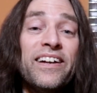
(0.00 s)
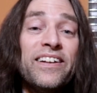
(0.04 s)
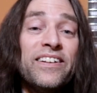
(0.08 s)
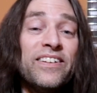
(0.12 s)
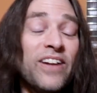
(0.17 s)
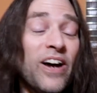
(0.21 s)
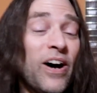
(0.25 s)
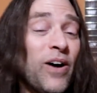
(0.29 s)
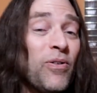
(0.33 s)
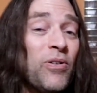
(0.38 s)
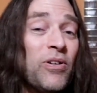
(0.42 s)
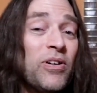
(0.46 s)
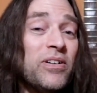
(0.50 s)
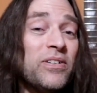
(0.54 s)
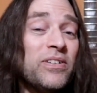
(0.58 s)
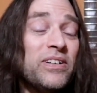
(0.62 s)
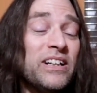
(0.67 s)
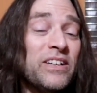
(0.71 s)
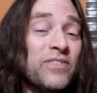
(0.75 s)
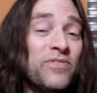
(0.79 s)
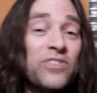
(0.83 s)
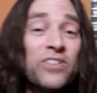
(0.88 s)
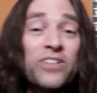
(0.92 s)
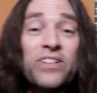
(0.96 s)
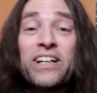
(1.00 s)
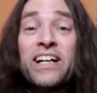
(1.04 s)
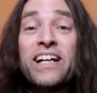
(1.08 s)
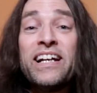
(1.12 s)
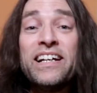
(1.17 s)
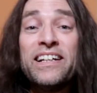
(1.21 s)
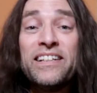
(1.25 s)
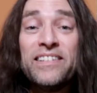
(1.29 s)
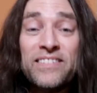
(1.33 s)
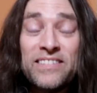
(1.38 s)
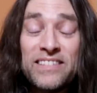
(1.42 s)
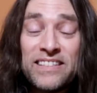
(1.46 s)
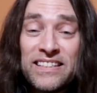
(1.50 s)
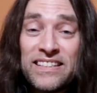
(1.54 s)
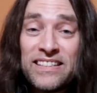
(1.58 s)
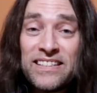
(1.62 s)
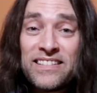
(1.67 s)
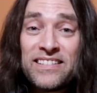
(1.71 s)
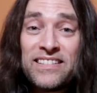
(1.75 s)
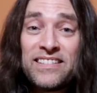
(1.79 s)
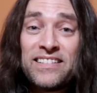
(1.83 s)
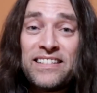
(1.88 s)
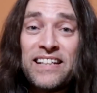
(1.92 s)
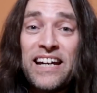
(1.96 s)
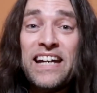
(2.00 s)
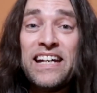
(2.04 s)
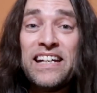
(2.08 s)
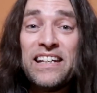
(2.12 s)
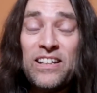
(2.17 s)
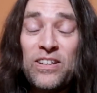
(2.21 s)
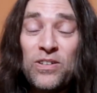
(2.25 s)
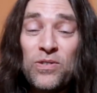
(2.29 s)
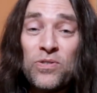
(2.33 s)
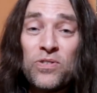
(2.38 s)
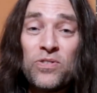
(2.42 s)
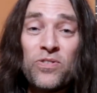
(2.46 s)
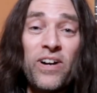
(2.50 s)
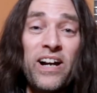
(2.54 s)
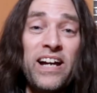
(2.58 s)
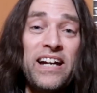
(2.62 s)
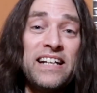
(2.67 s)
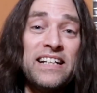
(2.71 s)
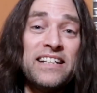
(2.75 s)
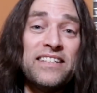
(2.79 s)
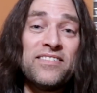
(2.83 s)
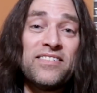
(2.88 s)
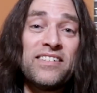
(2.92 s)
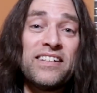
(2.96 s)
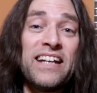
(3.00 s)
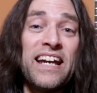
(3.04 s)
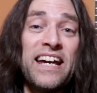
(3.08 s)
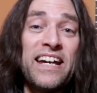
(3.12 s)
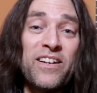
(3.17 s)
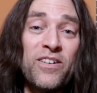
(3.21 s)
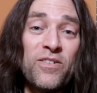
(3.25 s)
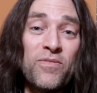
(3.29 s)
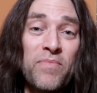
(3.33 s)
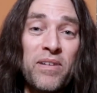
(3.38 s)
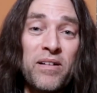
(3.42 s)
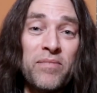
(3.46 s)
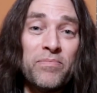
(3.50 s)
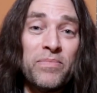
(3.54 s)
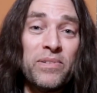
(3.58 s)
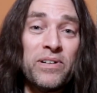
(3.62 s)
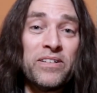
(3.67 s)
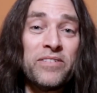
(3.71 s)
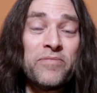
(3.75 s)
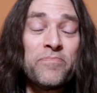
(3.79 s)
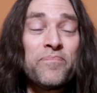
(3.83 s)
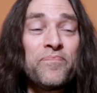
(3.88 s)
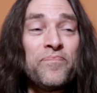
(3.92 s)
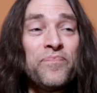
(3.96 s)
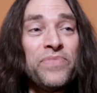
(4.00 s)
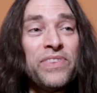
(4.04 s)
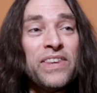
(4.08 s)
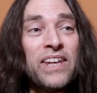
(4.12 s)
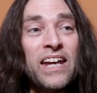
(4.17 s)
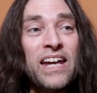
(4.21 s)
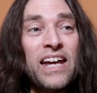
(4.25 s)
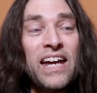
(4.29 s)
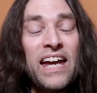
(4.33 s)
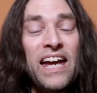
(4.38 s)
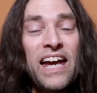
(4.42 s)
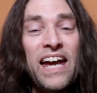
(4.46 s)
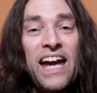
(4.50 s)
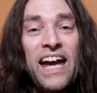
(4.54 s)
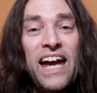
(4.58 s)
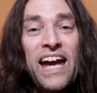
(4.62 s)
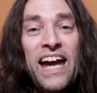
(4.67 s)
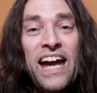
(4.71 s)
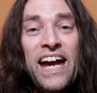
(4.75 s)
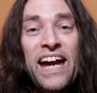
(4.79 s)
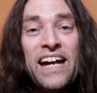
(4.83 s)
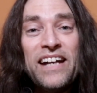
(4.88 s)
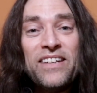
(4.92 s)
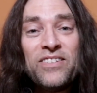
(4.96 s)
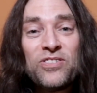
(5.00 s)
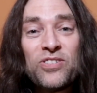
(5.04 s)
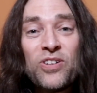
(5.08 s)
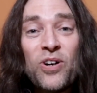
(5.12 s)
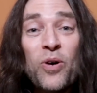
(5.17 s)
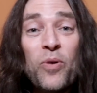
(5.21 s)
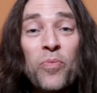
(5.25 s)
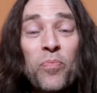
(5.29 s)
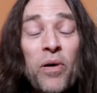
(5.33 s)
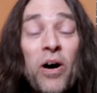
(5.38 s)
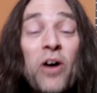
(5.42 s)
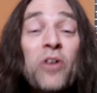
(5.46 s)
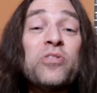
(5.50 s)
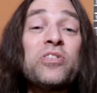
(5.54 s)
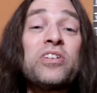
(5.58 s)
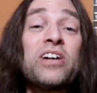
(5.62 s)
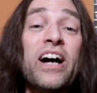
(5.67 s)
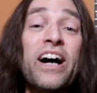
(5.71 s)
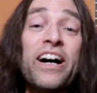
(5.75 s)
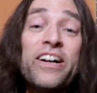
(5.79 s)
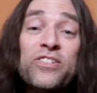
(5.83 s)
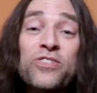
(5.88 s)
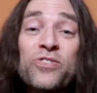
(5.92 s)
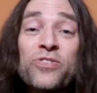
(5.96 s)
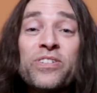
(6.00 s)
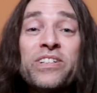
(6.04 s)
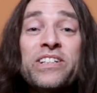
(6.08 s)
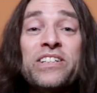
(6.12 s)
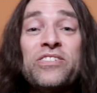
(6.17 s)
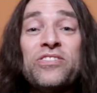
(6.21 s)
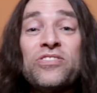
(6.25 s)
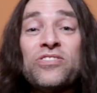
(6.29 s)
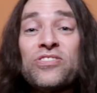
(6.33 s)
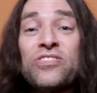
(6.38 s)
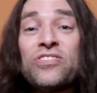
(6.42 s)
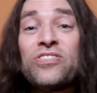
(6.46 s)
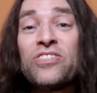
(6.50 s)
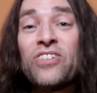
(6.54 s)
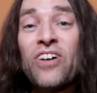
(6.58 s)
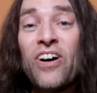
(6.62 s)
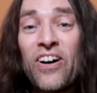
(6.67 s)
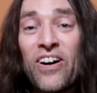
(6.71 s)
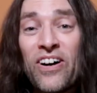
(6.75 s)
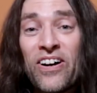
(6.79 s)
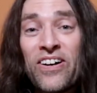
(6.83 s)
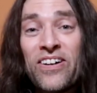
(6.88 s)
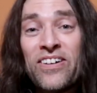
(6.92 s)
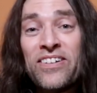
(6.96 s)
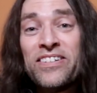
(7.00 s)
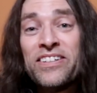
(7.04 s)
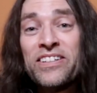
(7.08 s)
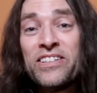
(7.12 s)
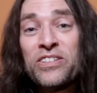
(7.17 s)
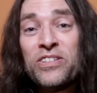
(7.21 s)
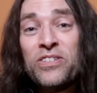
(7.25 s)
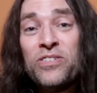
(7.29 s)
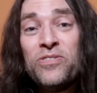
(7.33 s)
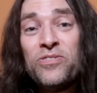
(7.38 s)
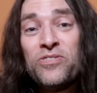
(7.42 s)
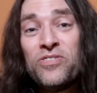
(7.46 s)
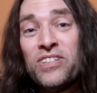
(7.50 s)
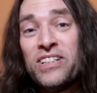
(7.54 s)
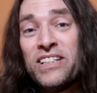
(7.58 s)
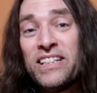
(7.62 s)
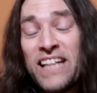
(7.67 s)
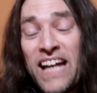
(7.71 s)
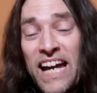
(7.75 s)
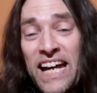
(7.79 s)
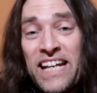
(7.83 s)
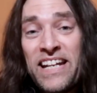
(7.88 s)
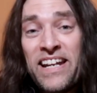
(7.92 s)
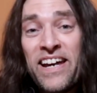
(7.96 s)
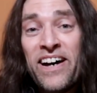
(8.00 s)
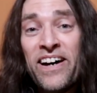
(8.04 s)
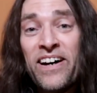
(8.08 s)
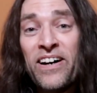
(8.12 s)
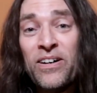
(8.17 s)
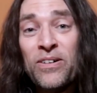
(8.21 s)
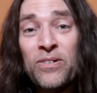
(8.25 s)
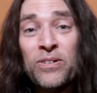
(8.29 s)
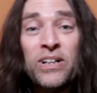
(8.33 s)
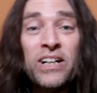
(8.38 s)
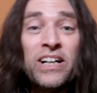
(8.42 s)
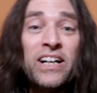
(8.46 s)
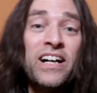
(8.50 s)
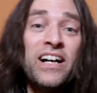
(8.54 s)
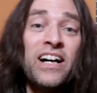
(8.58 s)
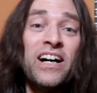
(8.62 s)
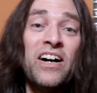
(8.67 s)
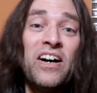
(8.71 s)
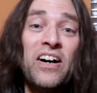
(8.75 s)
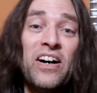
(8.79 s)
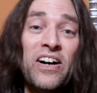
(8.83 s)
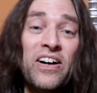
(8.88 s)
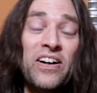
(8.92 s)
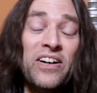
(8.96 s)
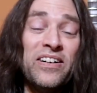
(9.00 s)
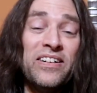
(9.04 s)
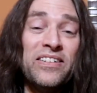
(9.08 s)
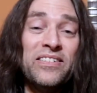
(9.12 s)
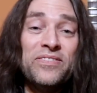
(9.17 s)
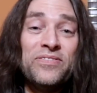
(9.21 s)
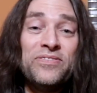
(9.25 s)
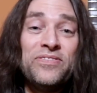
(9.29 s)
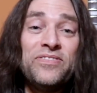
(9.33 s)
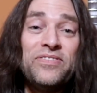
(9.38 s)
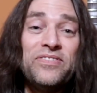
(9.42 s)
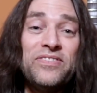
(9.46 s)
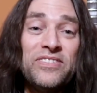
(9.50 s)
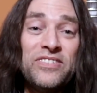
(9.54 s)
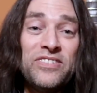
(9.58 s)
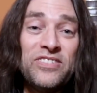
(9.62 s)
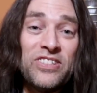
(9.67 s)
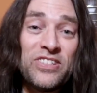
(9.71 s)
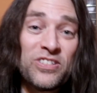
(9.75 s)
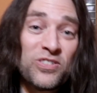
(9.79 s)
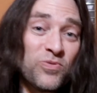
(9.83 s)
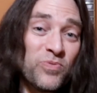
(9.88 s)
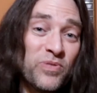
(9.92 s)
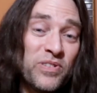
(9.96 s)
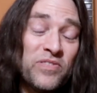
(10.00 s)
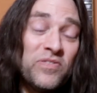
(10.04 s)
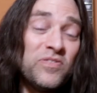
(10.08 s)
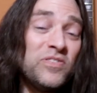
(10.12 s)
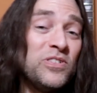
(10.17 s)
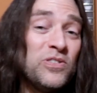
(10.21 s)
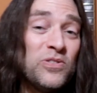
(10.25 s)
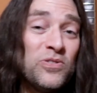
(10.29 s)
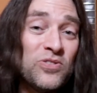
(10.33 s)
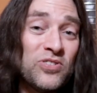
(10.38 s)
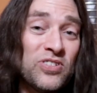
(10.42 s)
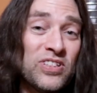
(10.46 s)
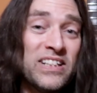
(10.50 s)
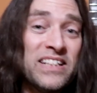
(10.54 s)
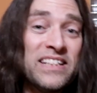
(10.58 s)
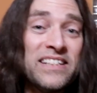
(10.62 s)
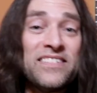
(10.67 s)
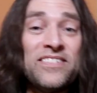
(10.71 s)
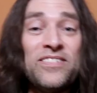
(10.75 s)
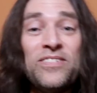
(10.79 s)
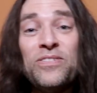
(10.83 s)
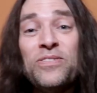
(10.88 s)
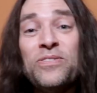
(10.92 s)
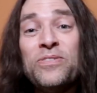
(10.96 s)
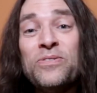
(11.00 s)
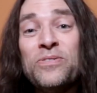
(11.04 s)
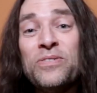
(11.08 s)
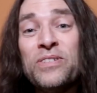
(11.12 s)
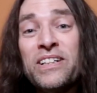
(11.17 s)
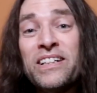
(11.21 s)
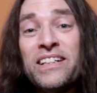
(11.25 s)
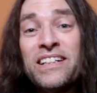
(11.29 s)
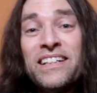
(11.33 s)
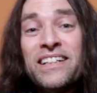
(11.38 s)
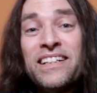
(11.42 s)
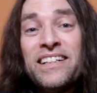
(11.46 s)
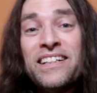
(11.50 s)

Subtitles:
know if they're going to take Ukraine as a NATO member. And so both countries are accusing NATO of just refusing to